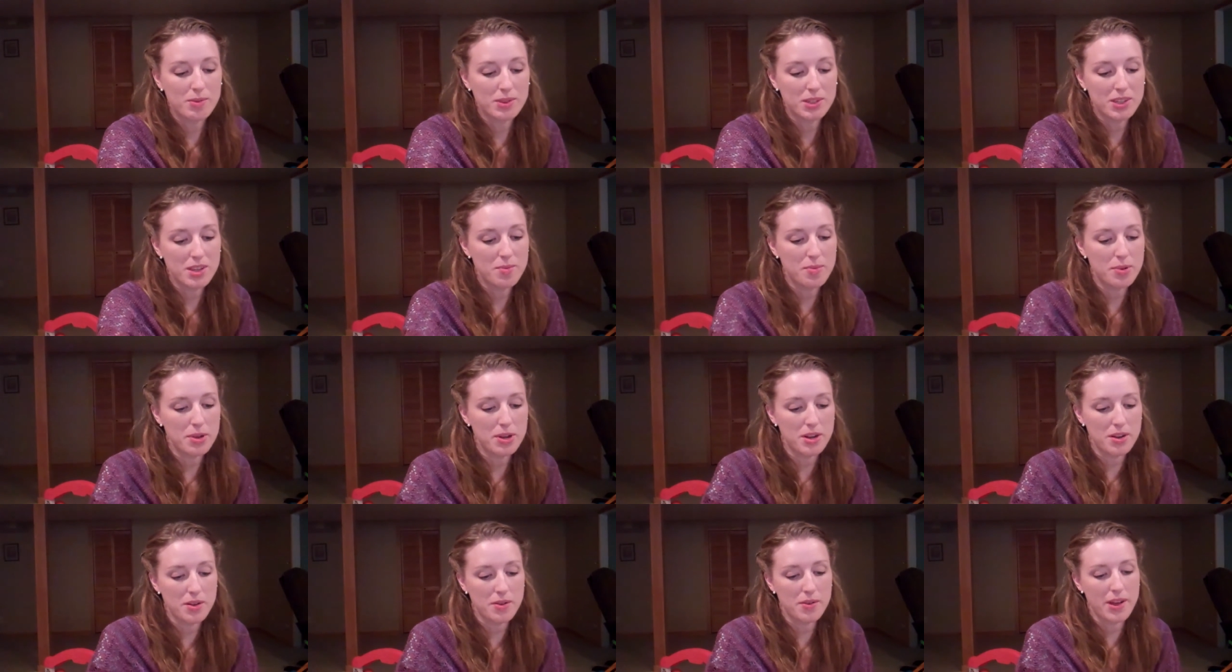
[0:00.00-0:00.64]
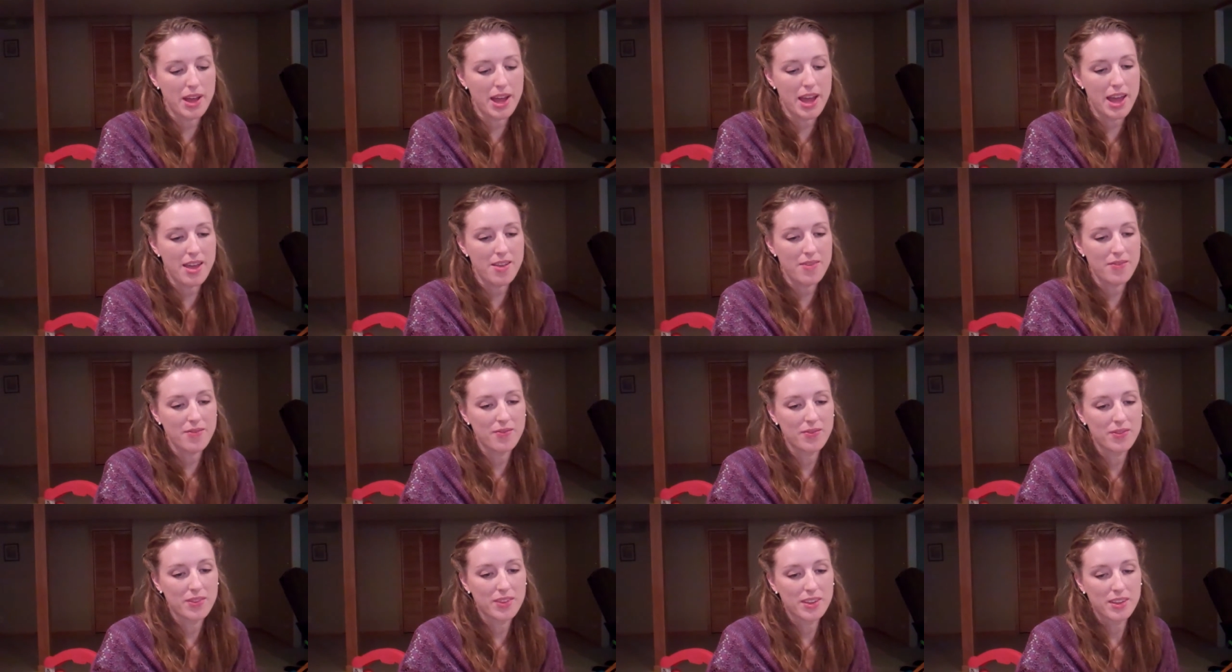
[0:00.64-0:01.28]
Mama's going to put it
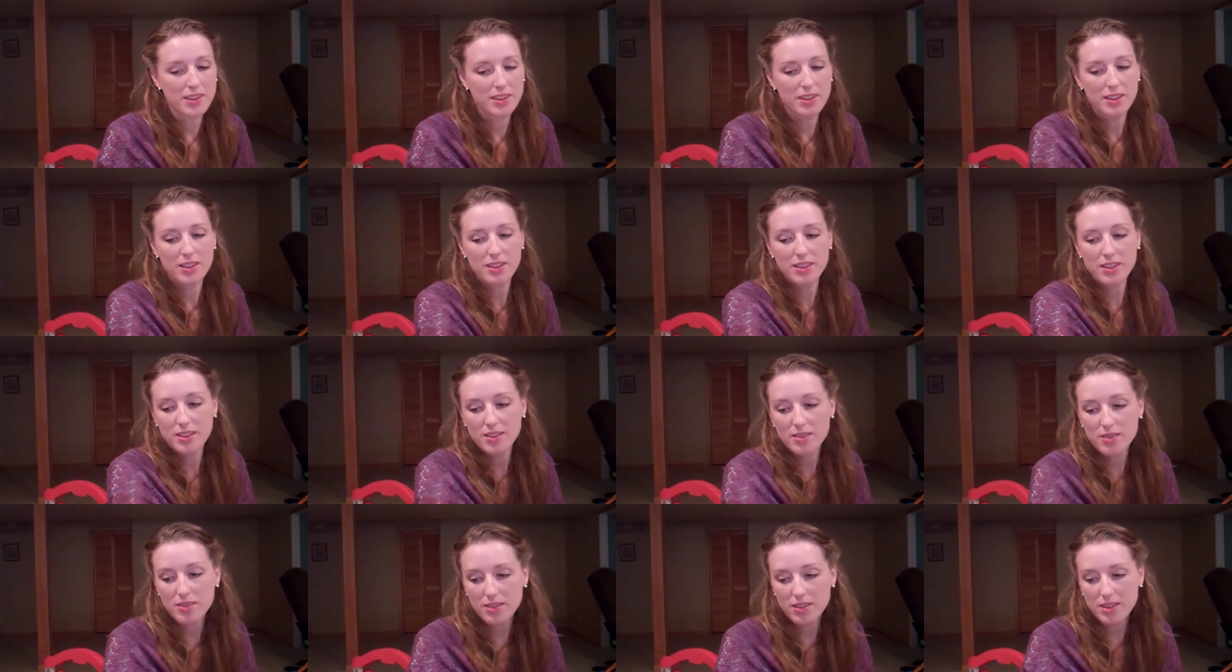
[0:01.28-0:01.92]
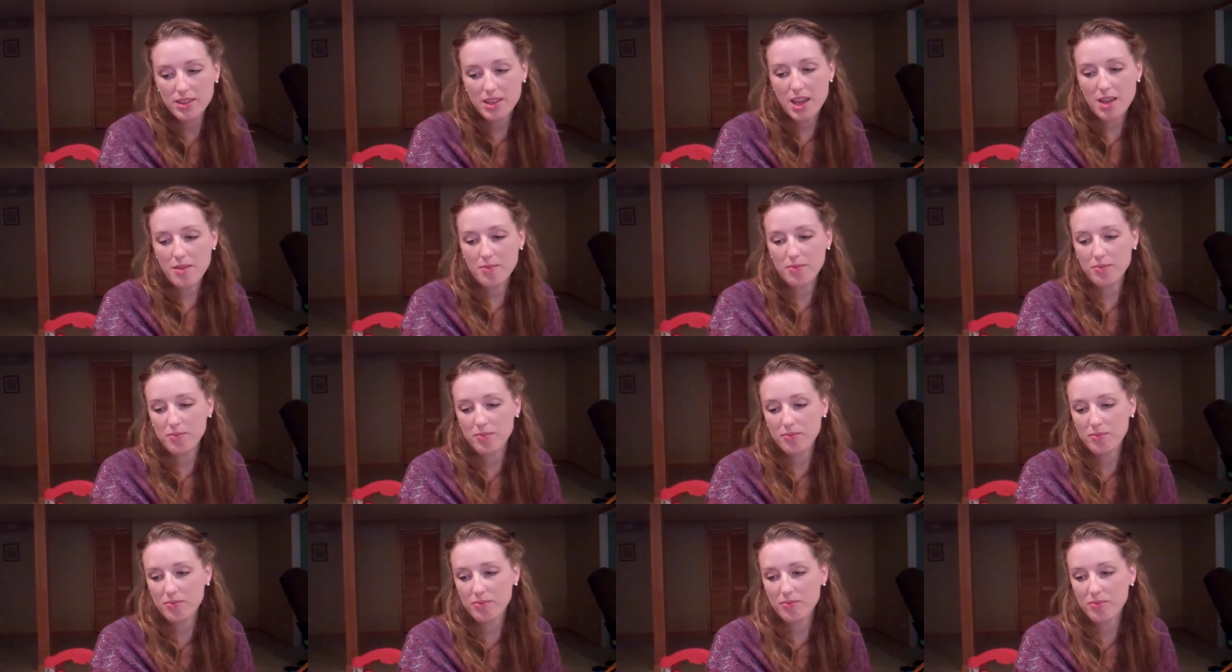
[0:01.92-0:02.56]
away.
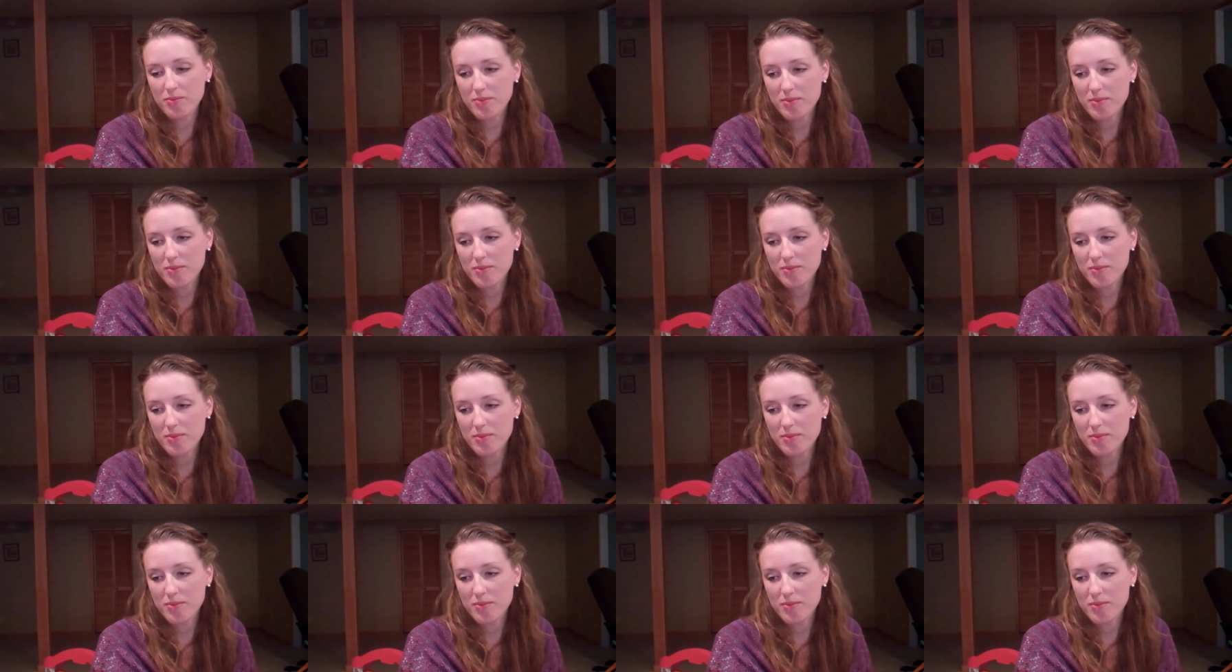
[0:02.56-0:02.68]
Yep.